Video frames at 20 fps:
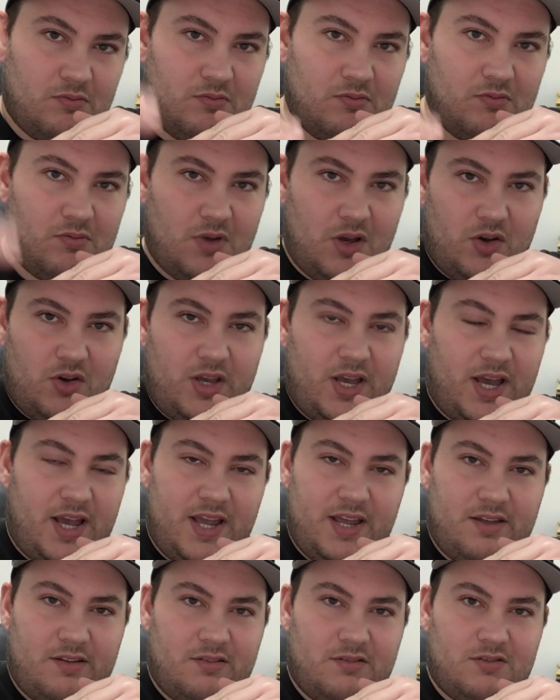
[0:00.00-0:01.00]

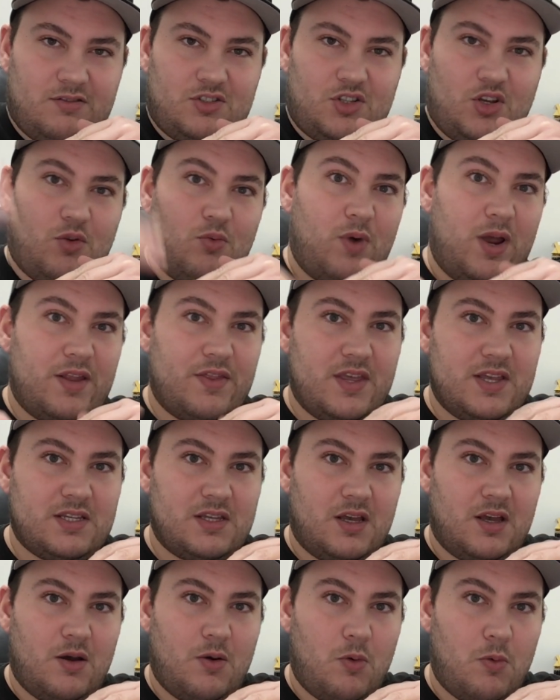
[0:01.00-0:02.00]
okay, so when there's
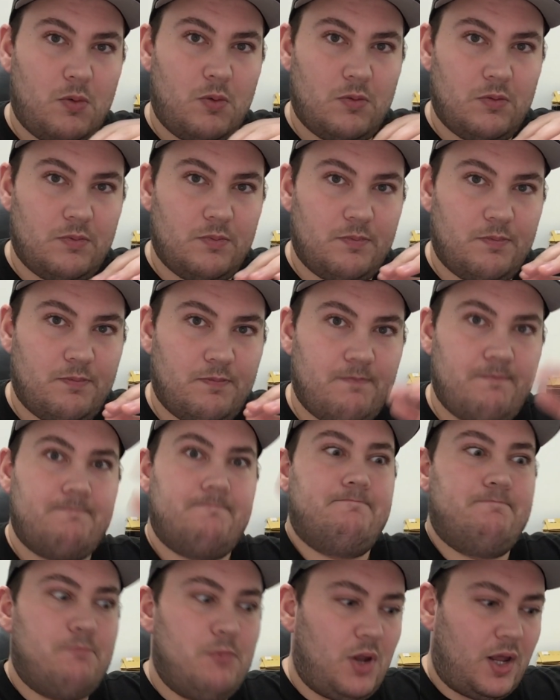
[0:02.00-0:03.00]

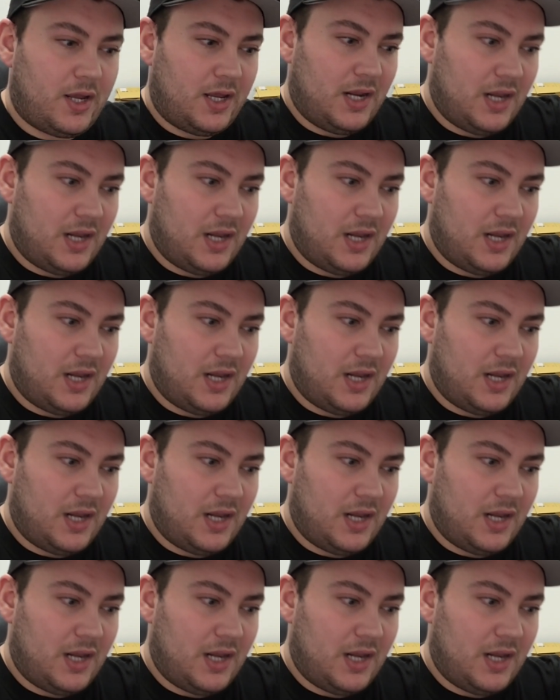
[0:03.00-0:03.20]
like